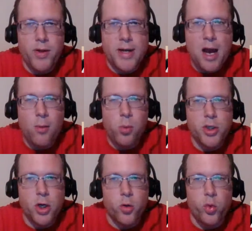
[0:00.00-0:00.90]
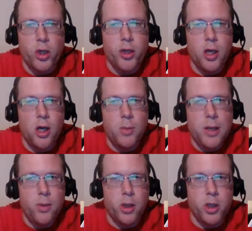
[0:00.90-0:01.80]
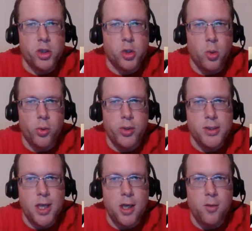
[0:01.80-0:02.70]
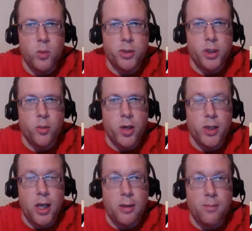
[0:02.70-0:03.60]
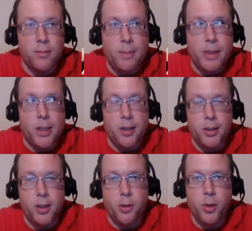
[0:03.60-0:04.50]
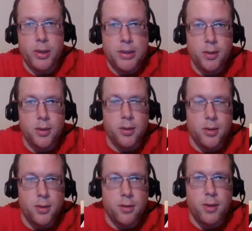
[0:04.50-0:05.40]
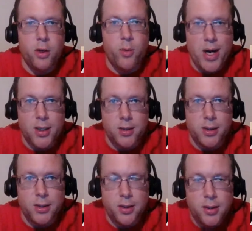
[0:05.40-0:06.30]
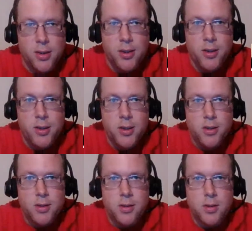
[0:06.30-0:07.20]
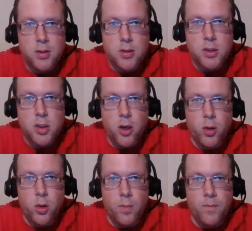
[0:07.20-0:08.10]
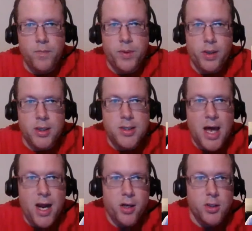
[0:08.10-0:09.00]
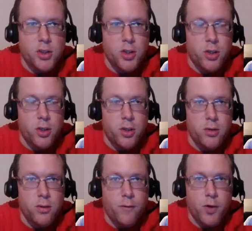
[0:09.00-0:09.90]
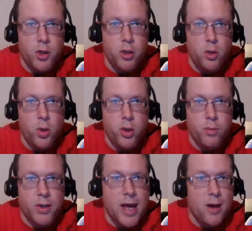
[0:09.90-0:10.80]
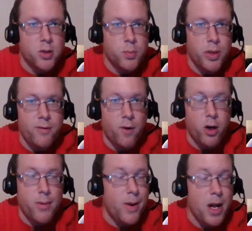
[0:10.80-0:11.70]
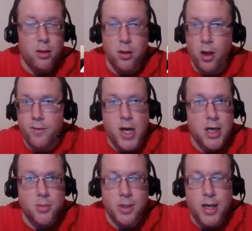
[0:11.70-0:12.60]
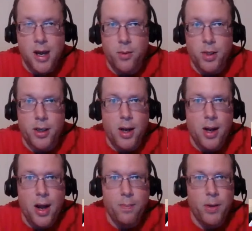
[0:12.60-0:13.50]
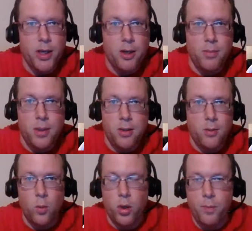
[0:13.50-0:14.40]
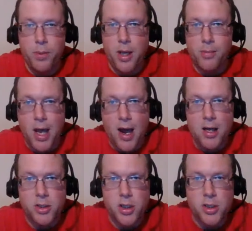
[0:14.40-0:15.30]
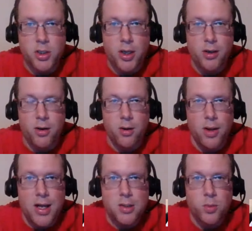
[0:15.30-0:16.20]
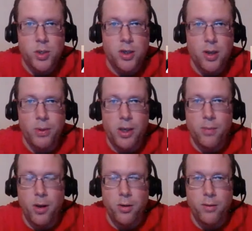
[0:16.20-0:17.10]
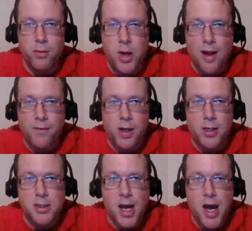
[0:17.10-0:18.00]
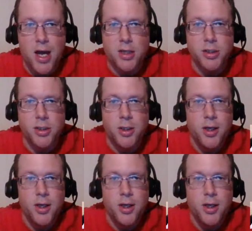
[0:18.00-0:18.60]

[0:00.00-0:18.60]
Cowboys are really going to be able to control this game with their running game. I mean, theoretically. So is that a concern for you with McCown's play volume? I mean, I love Josh McCown. Like I played him in 1 p.m. cash yesterday or last week. I played him on DraftKings cash.